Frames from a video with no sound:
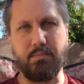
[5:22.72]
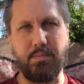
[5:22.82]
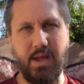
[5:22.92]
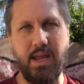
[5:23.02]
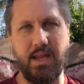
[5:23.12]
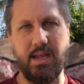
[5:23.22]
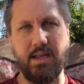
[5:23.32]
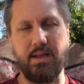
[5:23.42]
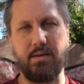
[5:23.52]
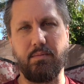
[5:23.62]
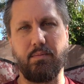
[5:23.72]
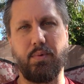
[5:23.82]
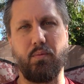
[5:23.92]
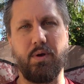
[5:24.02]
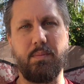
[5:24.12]
paying,
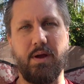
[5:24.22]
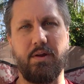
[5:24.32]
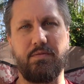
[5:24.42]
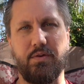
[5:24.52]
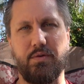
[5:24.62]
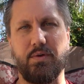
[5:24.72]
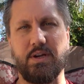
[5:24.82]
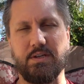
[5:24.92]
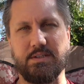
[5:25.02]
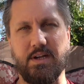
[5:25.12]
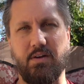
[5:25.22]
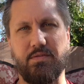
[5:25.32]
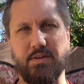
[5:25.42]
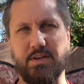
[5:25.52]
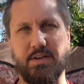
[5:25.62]
but what about if you're doing it
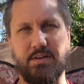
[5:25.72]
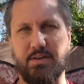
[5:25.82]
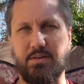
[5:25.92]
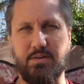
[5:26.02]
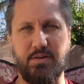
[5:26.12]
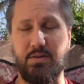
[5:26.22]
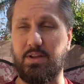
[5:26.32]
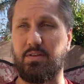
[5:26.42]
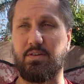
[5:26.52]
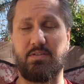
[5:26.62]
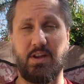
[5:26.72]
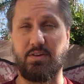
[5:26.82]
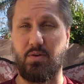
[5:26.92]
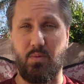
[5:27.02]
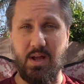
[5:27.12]
yourself and you either decide
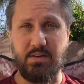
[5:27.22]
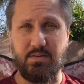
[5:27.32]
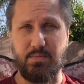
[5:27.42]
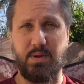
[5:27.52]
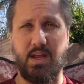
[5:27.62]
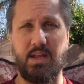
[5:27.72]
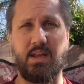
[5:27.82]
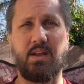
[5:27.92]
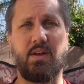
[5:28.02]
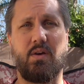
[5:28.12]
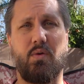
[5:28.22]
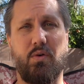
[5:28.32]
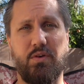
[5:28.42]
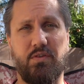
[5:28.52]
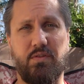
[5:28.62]
you don't want to pay
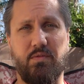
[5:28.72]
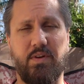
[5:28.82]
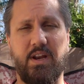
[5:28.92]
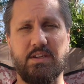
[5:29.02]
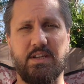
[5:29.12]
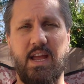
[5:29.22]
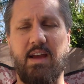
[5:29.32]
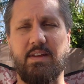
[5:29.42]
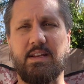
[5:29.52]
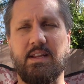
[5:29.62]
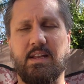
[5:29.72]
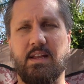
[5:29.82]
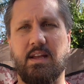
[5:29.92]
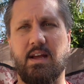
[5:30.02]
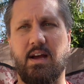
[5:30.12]
or you just don't financially have it?
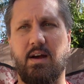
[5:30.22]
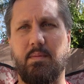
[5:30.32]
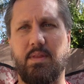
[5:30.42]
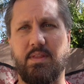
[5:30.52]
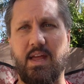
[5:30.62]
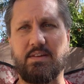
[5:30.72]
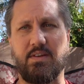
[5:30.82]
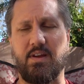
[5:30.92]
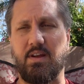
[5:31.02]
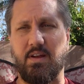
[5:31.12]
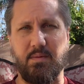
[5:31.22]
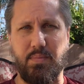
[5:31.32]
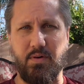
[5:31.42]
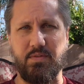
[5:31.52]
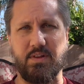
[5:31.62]
That's a
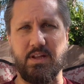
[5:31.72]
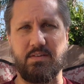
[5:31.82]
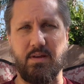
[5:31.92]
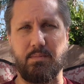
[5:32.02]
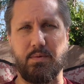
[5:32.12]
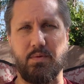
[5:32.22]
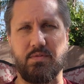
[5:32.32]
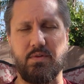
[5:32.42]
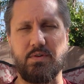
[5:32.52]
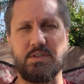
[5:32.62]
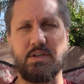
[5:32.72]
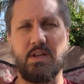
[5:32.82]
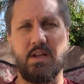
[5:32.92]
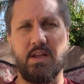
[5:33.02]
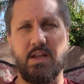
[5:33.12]
perfectly acceptable solution.
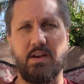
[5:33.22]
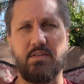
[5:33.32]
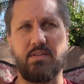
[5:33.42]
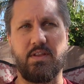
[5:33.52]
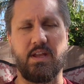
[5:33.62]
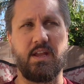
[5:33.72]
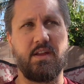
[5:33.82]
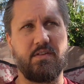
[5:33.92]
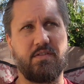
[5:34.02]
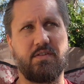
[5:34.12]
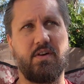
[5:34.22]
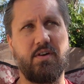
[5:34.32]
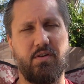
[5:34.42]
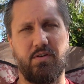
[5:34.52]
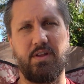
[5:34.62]
Here's the thing:
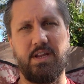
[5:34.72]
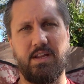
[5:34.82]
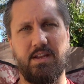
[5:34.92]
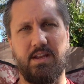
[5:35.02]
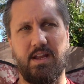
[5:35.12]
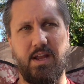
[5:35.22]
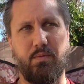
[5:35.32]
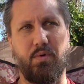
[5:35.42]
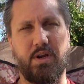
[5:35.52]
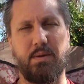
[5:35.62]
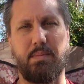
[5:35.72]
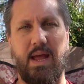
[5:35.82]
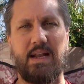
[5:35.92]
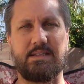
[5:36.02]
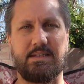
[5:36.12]
start early and work in
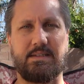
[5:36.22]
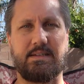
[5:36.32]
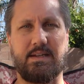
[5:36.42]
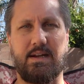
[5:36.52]
batches.